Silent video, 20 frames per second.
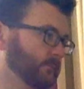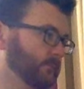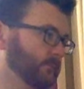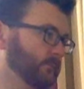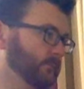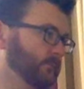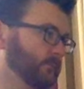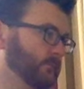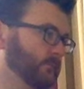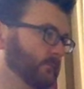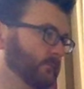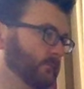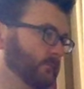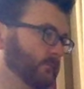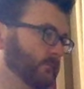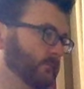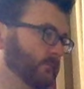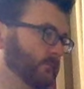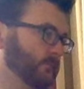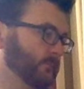
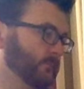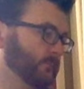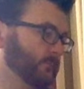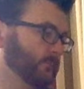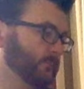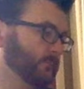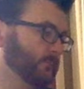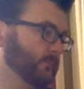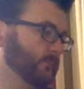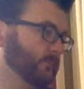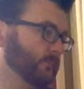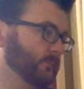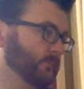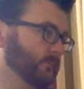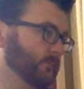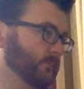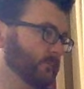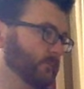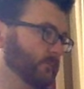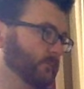
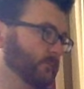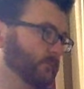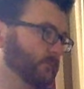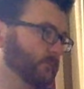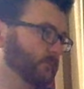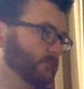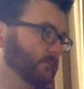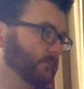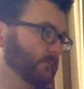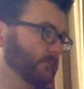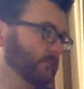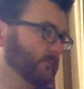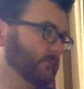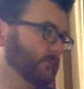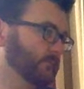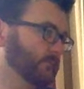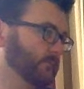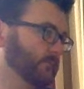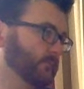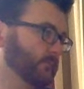
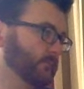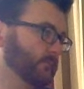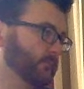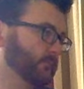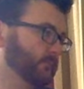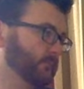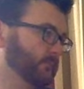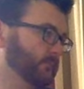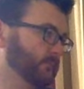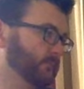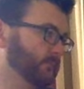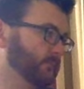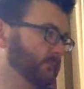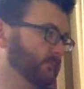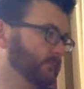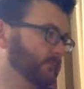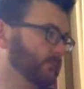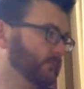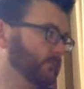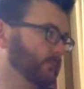
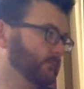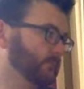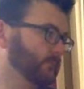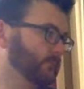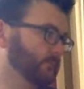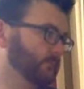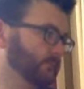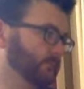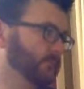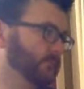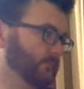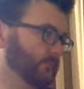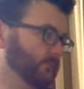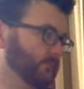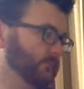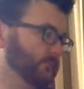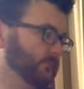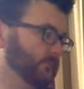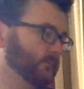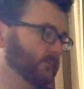
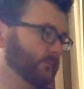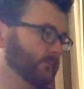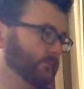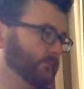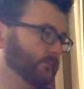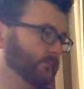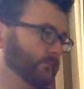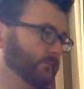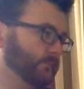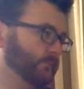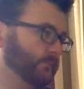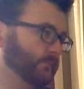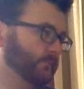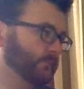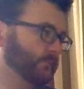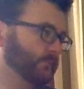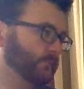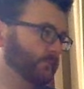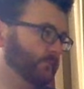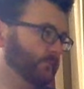
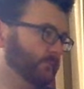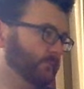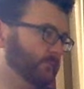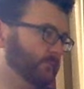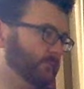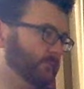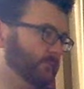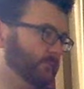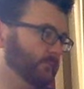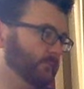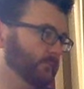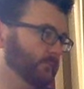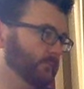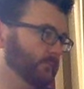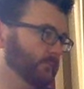This person isn't speaking.